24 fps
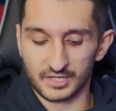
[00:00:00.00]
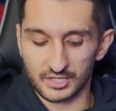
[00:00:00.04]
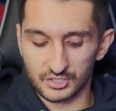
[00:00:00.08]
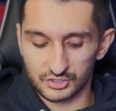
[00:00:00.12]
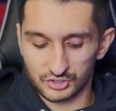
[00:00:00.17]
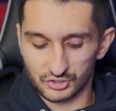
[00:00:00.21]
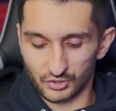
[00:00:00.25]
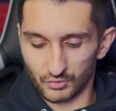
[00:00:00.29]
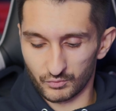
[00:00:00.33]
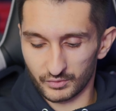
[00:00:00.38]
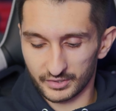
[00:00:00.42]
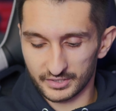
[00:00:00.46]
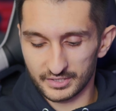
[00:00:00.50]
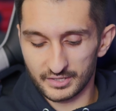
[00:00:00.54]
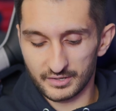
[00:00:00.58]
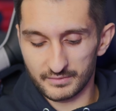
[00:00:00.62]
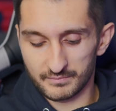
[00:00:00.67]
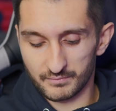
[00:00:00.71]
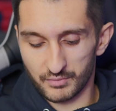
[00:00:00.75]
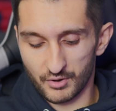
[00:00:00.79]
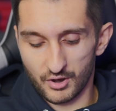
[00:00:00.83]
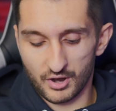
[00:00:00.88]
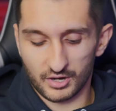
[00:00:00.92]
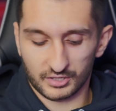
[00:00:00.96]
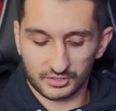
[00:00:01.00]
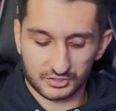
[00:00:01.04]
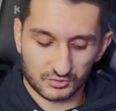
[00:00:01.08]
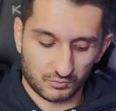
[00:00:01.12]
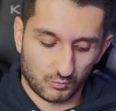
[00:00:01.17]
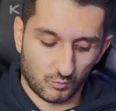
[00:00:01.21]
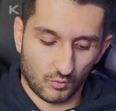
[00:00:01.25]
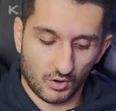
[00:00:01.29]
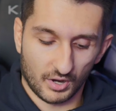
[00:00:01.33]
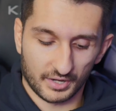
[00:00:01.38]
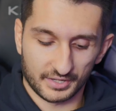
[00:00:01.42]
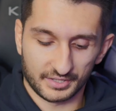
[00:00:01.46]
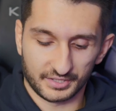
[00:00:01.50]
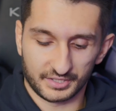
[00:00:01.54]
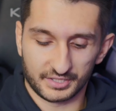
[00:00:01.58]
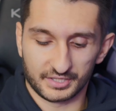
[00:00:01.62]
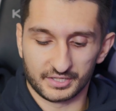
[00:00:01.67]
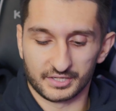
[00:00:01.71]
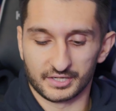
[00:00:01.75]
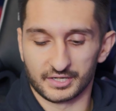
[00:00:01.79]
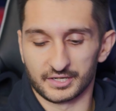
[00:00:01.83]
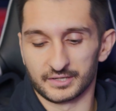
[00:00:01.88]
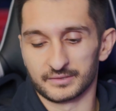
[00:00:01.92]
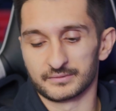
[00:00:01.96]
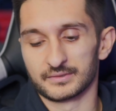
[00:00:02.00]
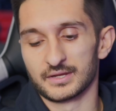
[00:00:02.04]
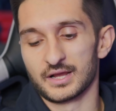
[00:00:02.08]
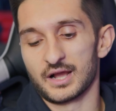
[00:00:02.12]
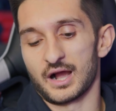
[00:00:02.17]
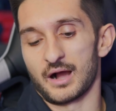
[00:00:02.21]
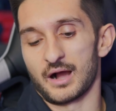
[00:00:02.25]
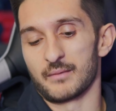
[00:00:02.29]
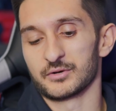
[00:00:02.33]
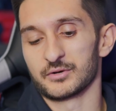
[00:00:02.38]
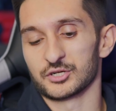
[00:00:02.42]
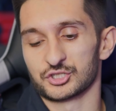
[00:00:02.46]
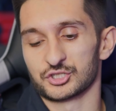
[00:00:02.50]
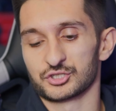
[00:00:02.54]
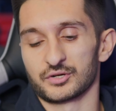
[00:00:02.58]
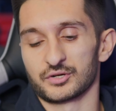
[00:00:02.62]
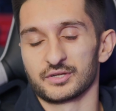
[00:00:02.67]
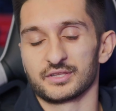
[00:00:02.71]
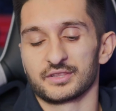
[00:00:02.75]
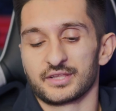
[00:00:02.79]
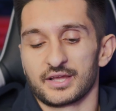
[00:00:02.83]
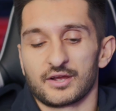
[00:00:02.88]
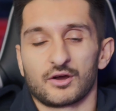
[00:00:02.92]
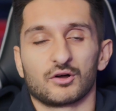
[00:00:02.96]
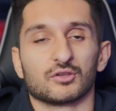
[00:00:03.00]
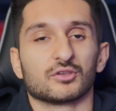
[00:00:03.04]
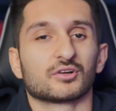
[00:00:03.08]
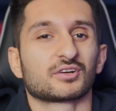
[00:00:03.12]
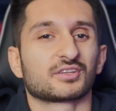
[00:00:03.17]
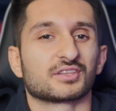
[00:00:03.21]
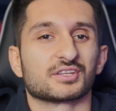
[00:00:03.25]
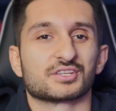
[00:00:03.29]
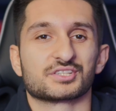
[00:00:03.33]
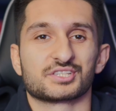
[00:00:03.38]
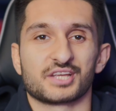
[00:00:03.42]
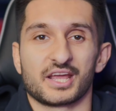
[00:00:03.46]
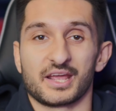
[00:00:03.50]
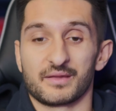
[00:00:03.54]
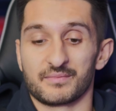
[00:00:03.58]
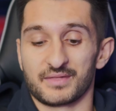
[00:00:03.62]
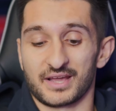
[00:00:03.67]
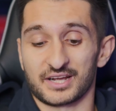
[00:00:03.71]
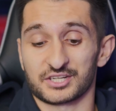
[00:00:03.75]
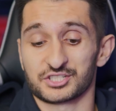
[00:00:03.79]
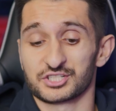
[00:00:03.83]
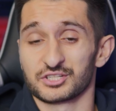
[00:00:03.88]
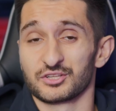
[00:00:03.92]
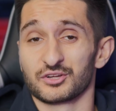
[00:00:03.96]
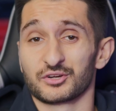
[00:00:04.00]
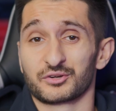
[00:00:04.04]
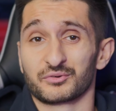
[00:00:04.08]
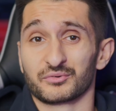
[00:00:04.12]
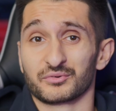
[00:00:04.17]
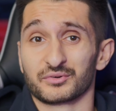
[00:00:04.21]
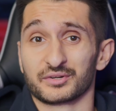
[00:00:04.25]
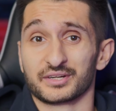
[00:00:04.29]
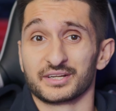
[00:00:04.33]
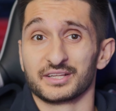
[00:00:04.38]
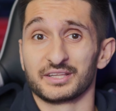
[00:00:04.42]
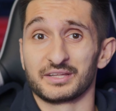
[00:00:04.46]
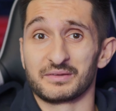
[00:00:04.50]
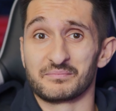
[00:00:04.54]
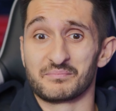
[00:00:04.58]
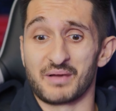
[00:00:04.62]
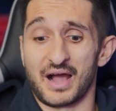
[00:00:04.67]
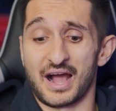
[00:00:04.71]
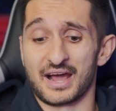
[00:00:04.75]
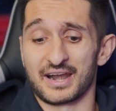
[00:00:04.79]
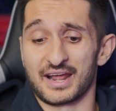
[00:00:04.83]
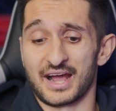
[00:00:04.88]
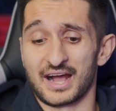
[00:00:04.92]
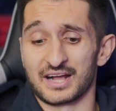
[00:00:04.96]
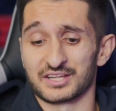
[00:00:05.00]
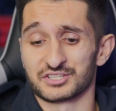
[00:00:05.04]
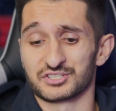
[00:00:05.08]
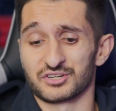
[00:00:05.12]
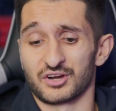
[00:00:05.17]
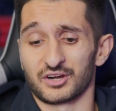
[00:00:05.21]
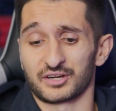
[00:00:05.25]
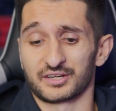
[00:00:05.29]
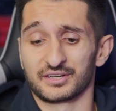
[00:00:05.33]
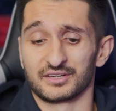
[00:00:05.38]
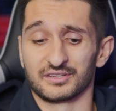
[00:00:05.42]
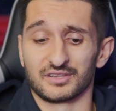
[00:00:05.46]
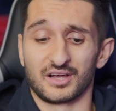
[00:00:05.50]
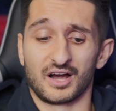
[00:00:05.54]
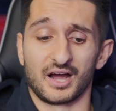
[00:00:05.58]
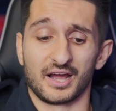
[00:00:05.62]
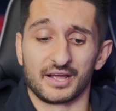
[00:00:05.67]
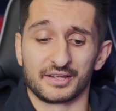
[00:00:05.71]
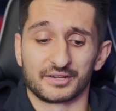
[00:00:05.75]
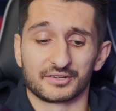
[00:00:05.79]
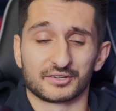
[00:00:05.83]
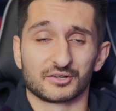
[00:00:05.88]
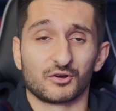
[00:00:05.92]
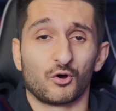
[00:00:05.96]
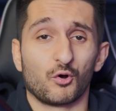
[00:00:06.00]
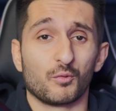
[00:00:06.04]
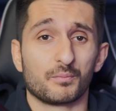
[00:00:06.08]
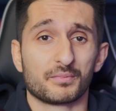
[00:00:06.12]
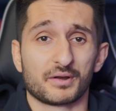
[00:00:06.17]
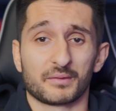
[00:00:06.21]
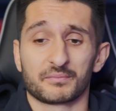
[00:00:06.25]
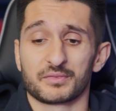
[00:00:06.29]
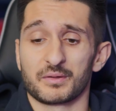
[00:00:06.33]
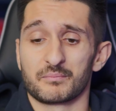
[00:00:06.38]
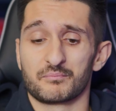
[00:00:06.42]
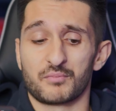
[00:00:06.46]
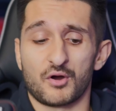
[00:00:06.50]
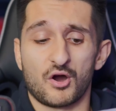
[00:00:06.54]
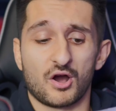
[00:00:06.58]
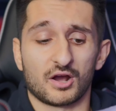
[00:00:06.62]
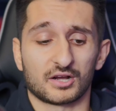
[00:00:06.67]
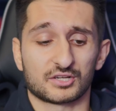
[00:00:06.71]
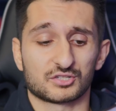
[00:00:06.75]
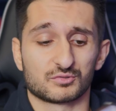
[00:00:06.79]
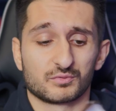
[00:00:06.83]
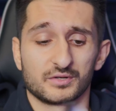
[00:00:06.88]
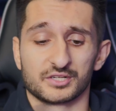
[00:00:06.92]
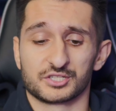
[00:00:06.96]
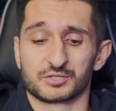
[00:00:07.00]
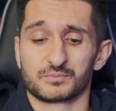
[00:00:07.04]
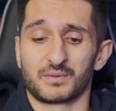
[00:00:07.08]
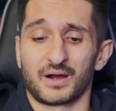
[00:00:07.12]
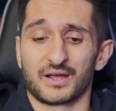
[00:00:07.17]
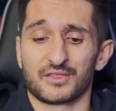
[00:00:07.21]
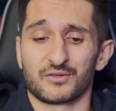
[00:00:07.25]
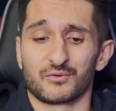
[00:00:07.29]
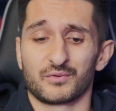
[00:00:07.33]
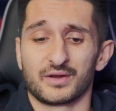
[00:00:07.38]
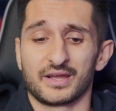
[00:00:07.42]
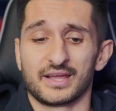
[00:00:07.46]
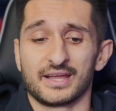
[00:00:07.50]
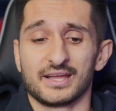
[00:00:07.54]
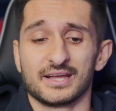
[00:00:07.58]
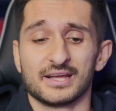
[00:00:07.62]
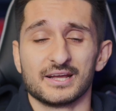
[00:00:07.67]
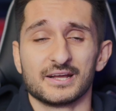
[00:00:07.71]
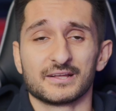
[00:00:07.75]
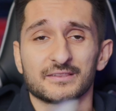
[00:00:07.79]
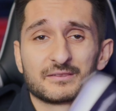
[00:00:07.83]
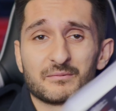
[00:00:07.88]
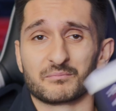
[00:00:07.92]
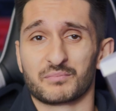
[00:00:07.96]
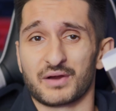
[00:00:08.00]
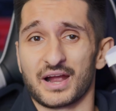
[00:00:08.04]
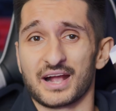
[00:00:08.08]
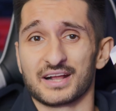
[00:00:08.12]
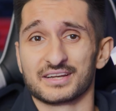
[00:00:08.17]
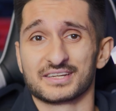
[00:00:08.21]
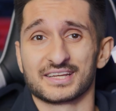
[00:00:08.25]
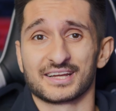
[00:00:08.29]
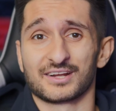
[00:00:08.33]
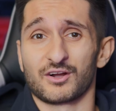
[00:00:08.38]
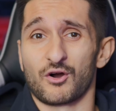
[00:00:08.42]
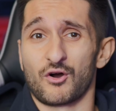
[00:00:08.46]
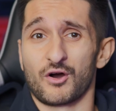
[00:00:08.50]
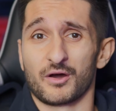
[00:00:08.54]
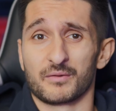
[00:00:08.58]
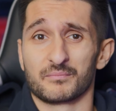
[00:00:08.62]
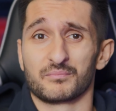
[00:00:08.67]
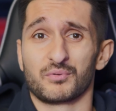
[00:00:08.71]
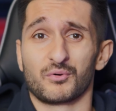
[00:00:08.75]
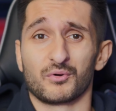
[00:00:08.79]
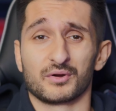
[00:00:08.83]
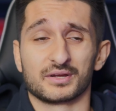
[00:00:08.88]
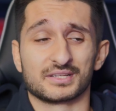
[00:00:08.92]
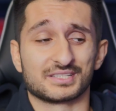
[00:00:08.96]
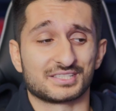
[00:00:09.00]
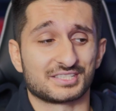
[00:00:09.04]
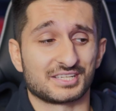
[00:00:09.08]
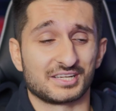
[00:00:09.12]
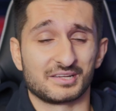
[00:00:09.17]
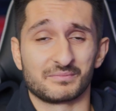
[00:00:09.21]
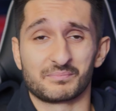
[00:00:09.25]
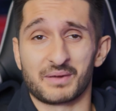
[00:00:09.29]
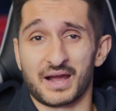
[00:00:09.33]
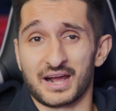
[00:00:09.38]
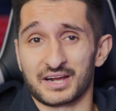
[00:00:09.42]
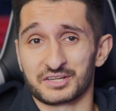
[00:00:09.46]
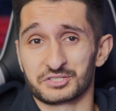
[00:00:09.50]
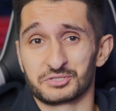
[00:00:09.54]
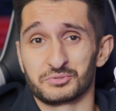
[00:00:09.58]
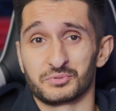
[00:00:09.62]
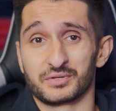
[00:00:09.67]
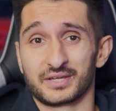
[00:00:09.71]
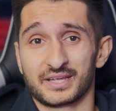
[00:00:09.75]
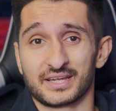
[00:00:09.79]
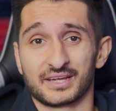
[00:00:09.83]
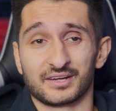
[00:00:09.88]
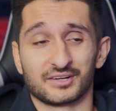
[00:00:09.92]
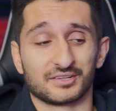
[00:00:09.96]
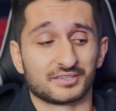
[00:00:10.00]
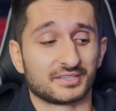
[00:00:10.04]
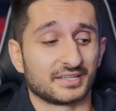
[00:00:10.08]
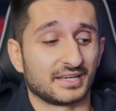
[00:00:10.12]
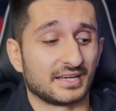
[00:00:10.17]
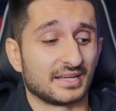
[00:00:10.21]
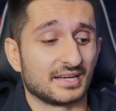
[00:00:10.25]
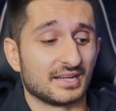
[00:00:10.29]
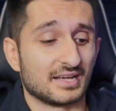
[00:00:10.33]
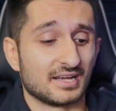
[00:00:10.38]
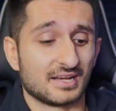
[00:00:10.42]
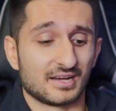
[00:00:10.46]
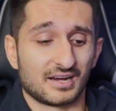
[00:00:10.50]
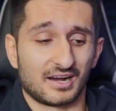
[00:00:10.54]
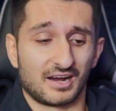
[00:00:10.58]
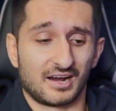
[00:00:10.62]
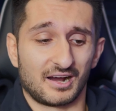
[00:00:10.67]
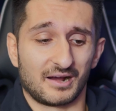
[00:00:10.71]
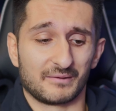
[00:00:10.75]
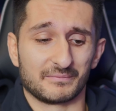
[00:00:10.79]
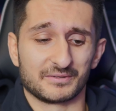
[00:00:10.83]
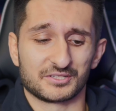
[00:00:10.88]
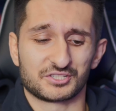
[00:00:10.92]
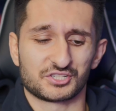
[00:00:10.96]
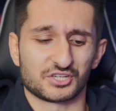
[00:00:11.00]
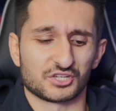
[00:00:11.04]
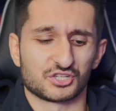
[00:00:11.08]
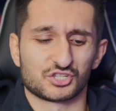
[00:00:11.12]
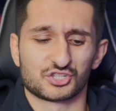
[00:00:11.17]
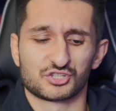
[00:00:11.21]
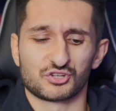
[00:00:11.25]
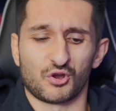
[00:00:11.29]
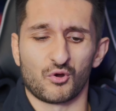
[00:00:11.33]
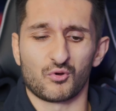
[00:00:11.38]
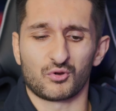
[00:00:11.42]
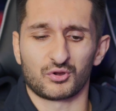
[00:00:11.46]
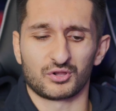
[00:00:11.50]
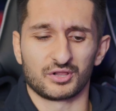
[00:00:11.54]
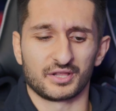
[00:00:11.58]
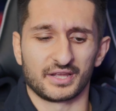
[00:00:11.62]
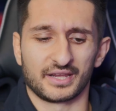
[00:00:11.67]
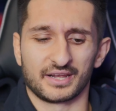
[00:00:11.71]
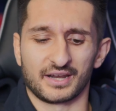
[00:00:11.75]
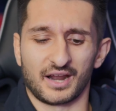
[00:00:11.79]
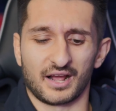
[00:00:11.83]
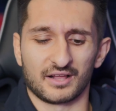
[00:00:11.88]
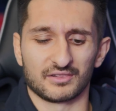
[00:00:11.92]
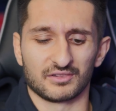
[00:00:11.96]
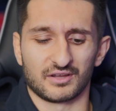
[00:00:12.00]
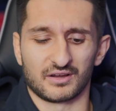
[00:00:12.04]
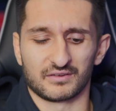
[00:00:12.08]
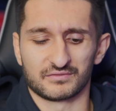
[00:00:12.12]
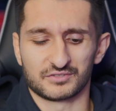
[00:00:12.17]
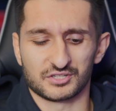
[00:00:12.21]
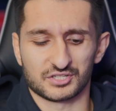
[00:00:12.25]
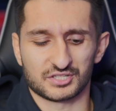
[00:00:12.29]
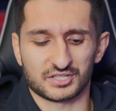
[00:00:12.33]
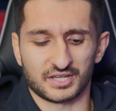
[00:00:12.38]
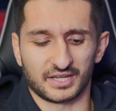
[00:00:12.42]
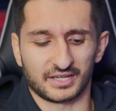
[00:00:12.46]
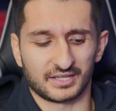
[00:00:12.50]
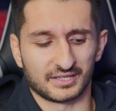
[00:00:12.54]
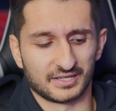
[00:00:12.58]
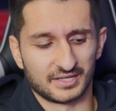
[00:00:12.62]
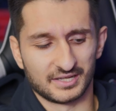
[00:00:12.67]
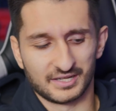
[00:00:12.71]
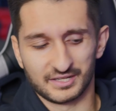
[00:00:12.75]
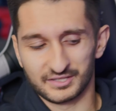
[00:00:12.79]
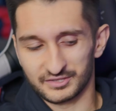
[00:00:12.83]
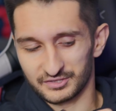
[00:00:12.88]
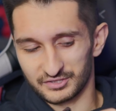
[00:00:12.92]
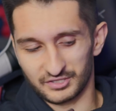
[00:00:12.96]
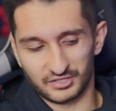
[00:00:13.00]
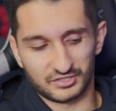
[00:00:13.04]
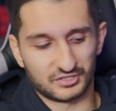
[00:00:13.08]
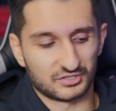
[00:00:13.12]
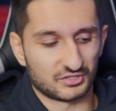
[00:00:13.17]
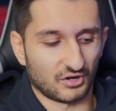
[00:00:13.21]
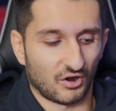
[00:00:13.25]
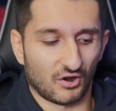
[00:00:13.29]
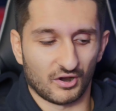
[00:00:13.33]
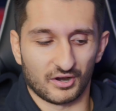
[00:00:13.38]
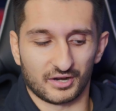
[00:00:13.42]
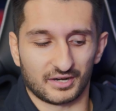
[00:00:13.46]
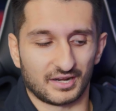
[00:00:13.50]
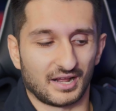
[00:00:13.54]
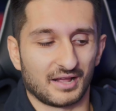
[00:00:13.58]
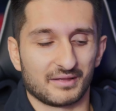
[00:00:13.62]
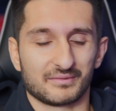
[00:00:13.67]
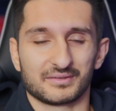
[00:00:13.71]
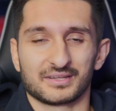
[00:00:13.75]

So we're going to unbox one here. I'm going to show you, they all look the same. They actually look really badass, not going to lie. You're going to open up the box, which by the way, the branding on point, Cinepacks, you killed it. It's just so clean. I love just like the dark...